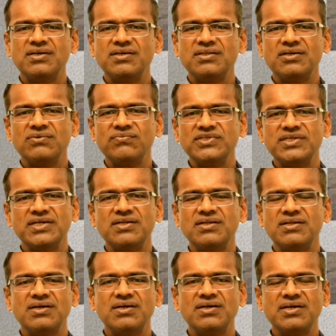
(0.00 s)
the
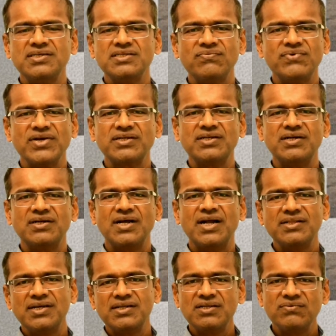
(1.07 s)
vision is affected,
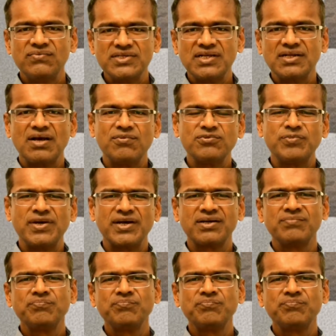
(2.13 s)
and then the vision comes back.